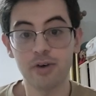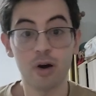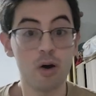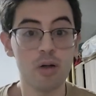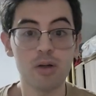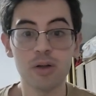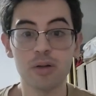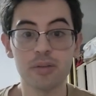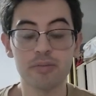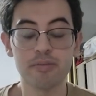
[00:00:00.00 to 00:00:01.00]

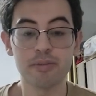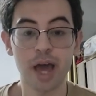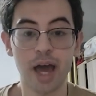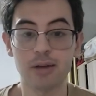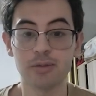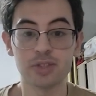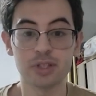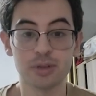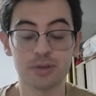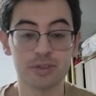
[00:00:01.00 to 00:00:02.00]
all atoms in
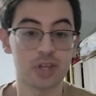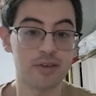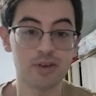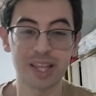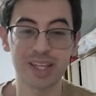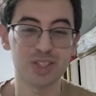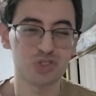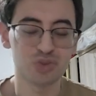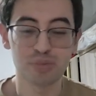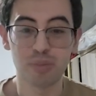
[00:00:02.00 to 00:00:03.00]
the universe have like a
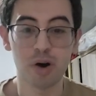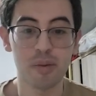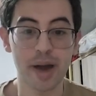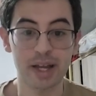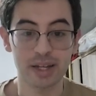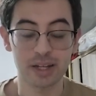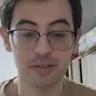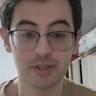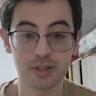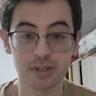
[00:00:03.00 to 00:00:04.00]
small magnetic
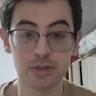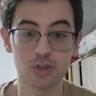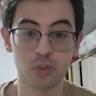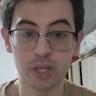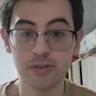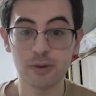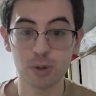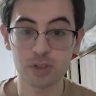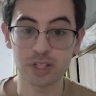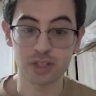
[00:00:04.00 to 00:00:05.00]
field. There's a weak
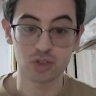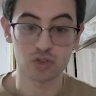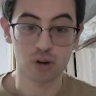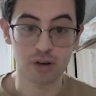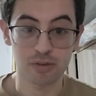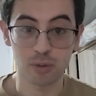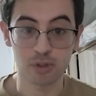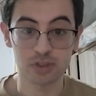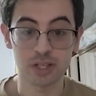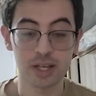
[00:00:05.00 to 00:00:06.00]
force and a strong
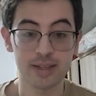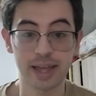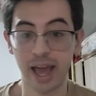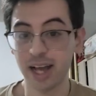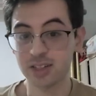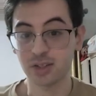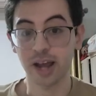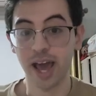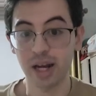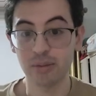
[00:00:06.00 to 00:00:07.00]
force that acts on
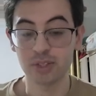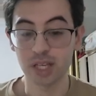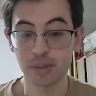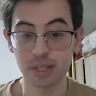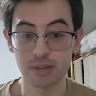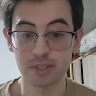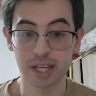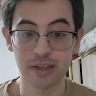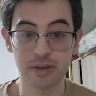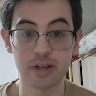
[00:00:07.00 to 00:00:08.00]
atoms, keeping them
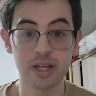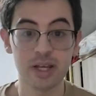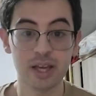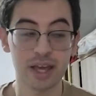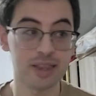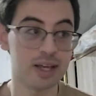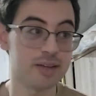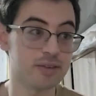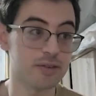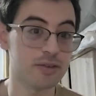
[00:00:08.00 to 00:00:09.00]
together. And that